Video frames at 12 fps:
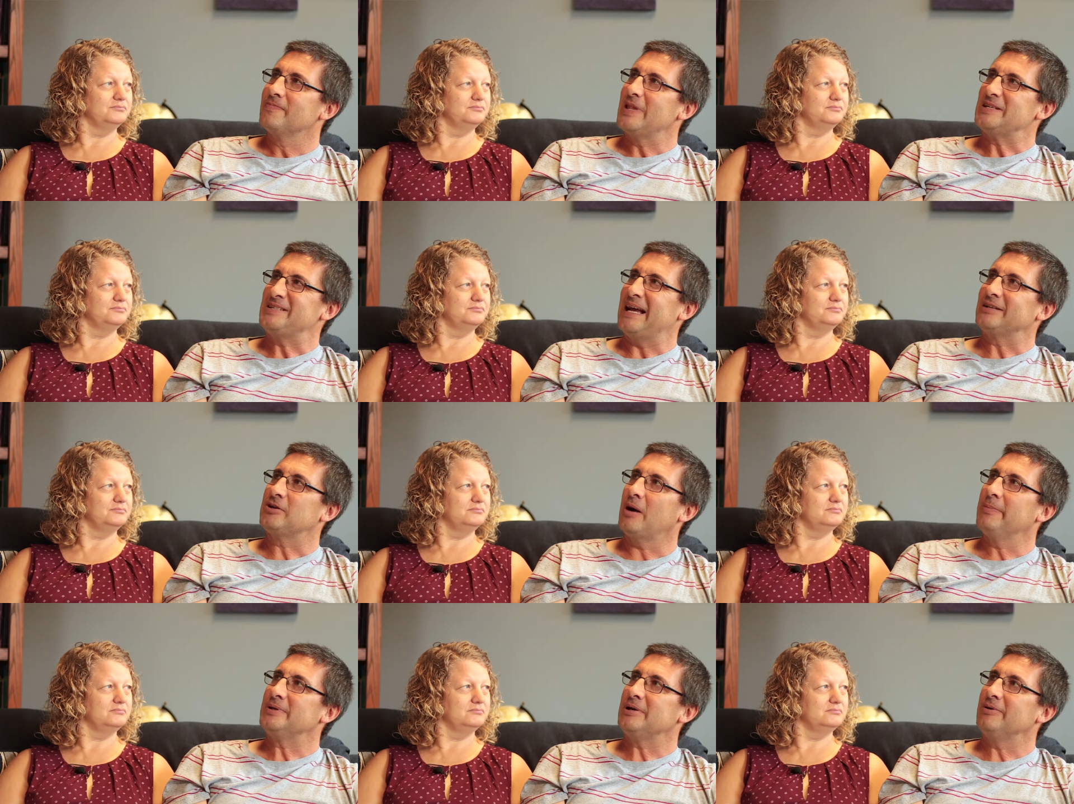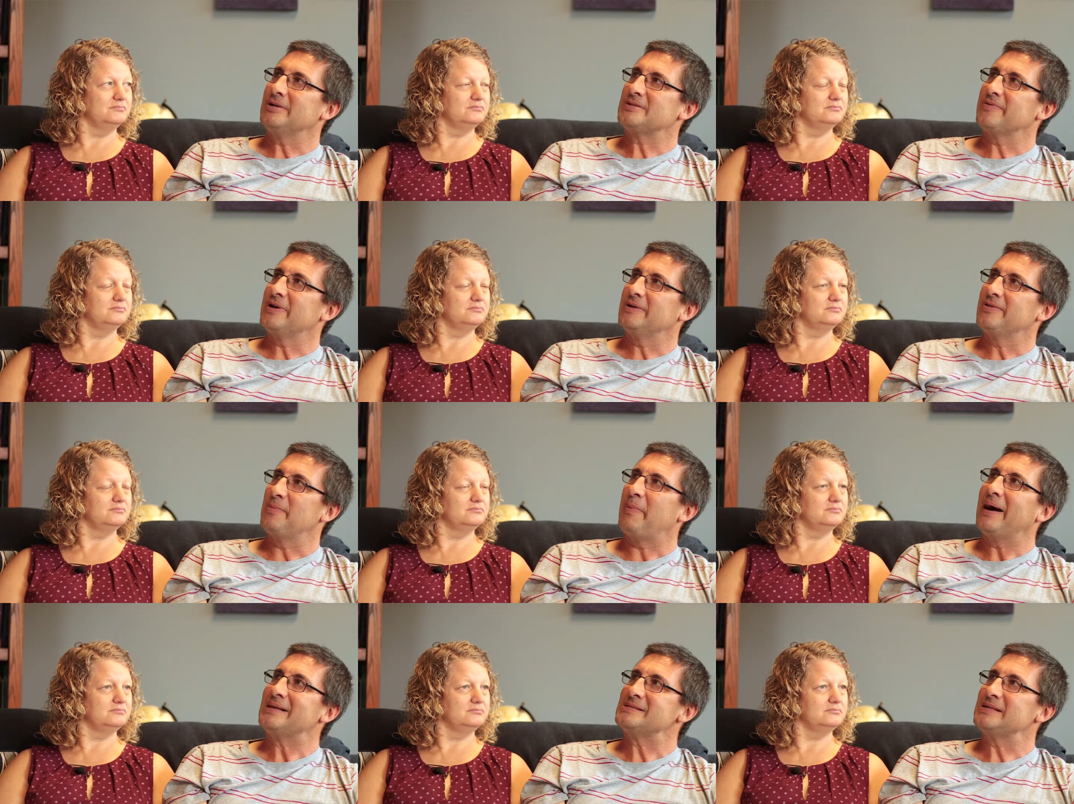Speaker 1: the sad commentaries of the, the
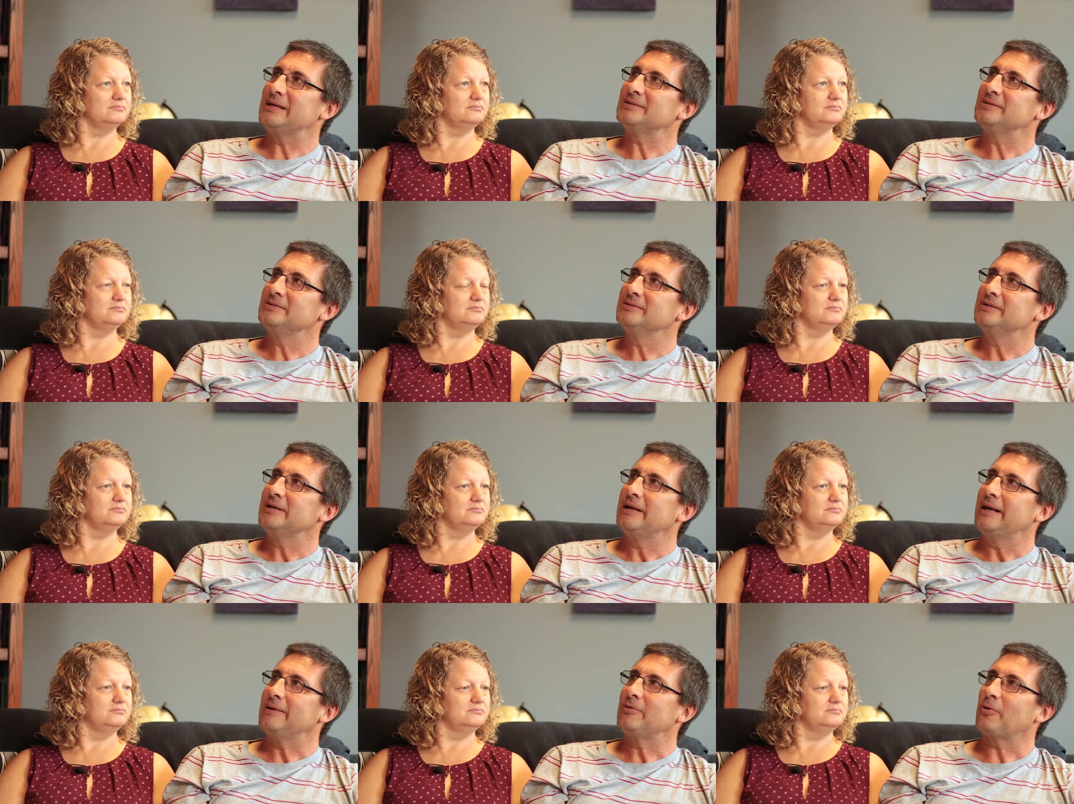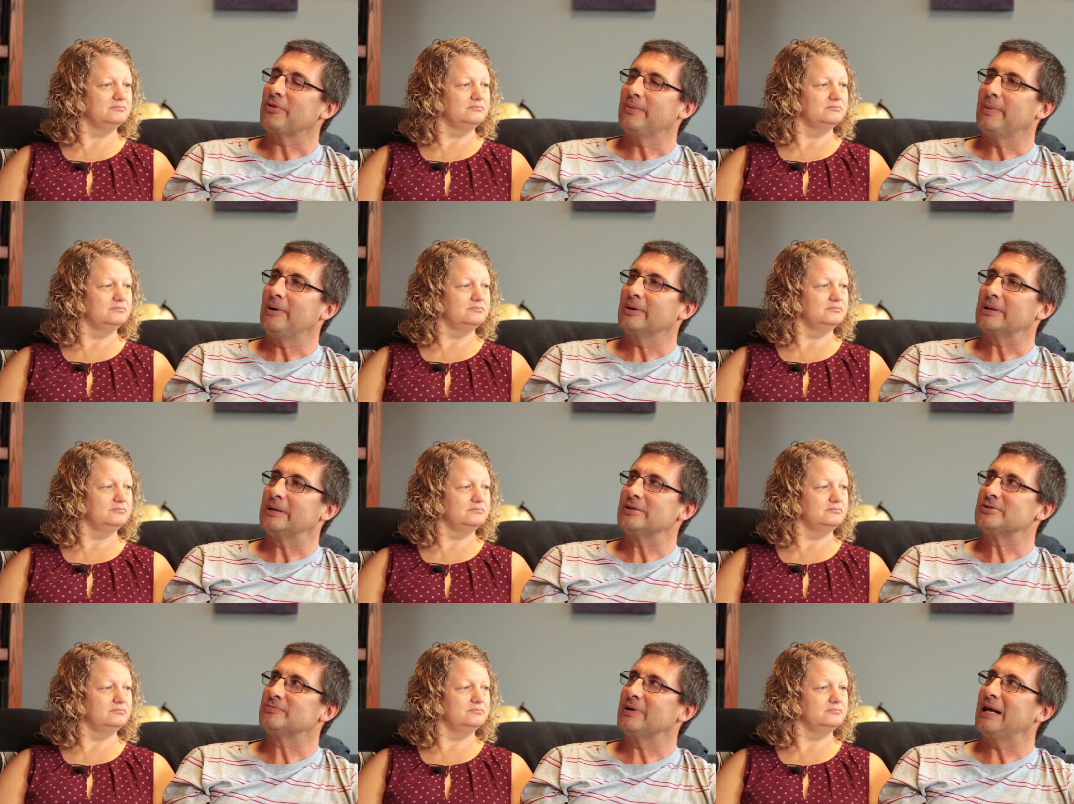mindset in North America is
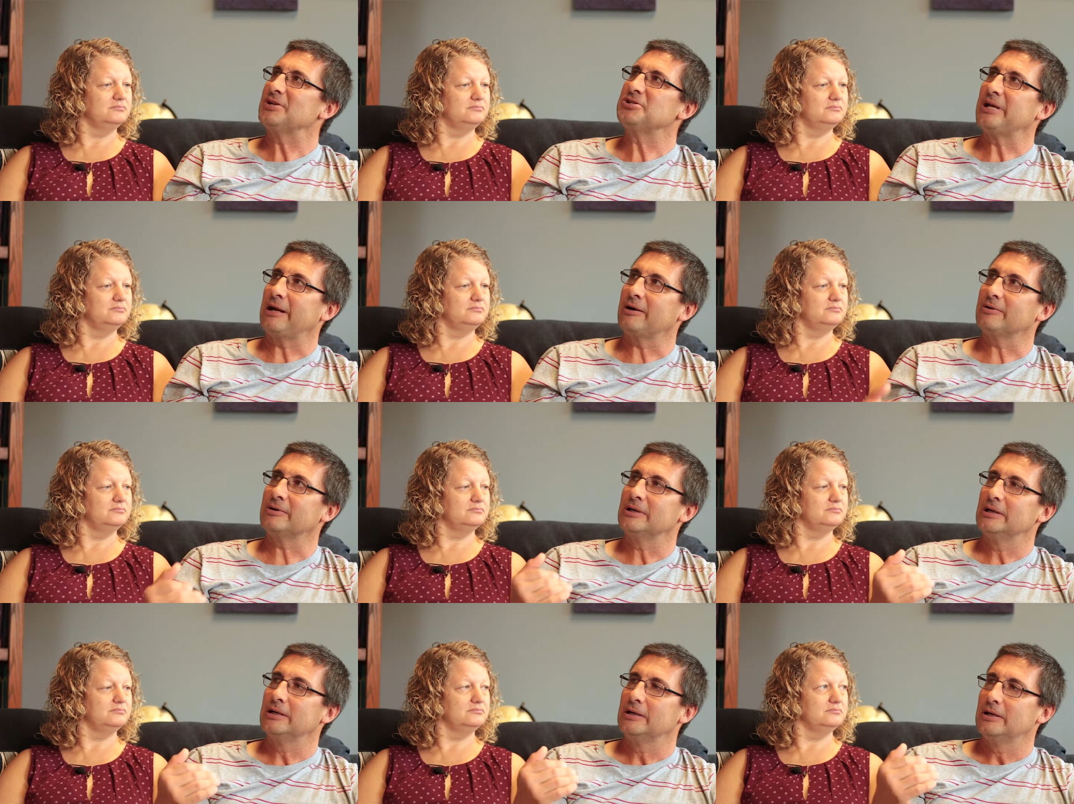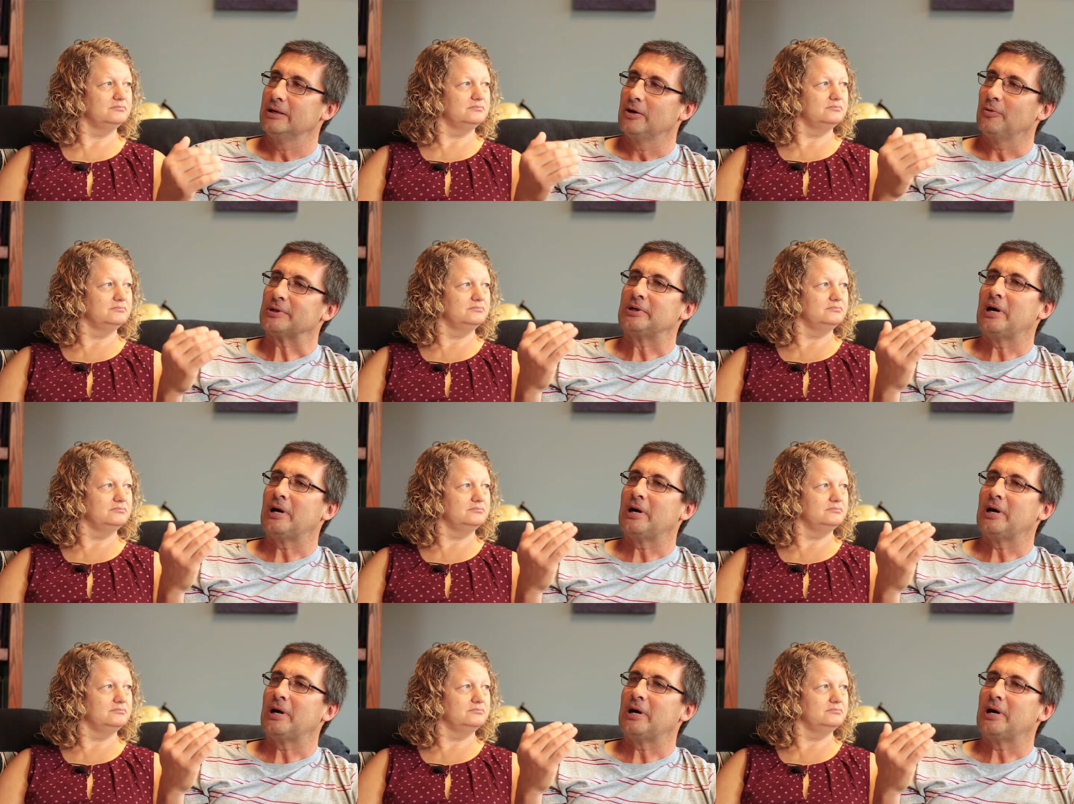when I share what